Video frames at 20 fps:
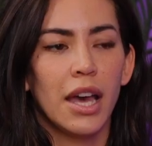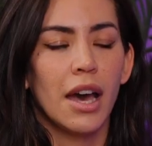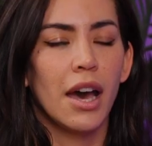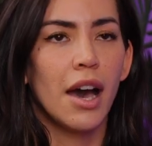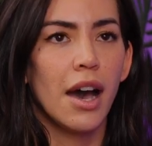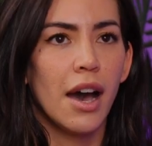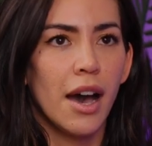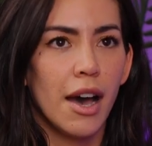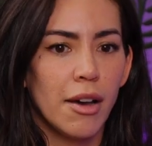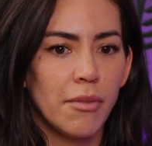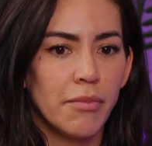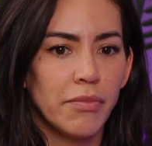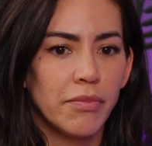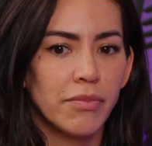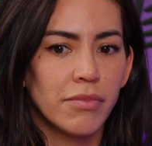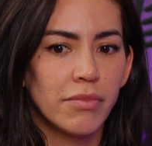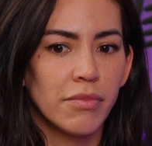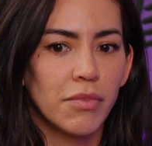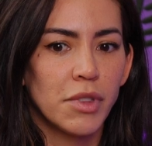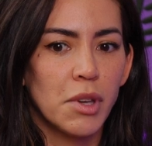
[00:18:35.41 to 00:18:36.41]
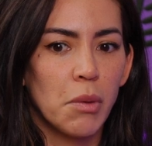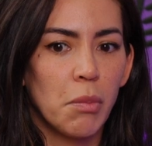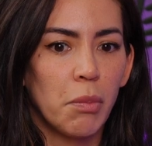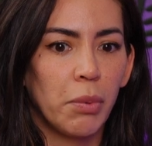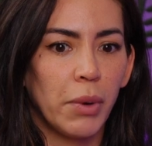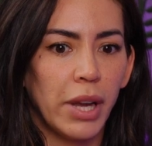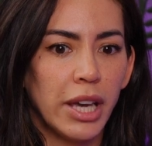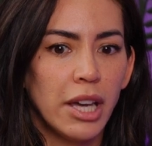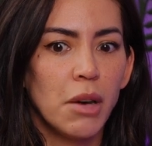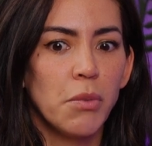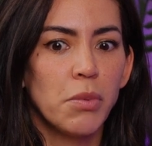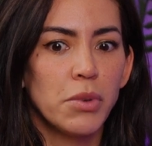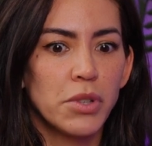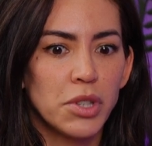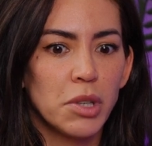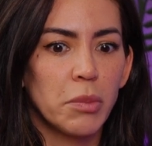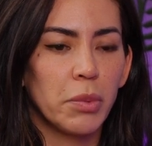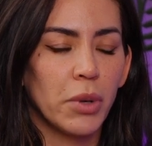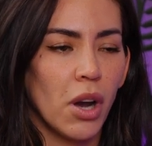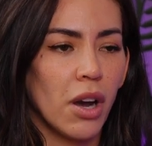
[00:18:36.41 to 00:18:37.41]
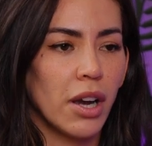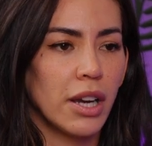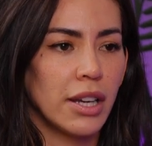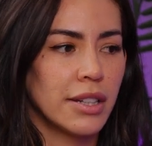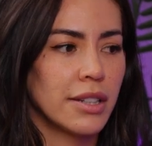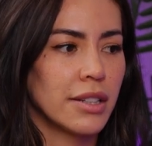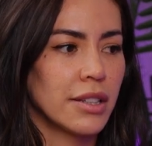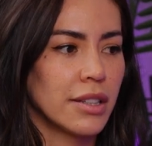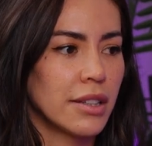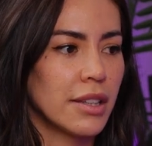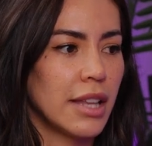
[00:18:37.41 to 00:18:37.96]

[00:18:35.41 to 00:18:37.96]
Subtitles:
The breakup was super hard.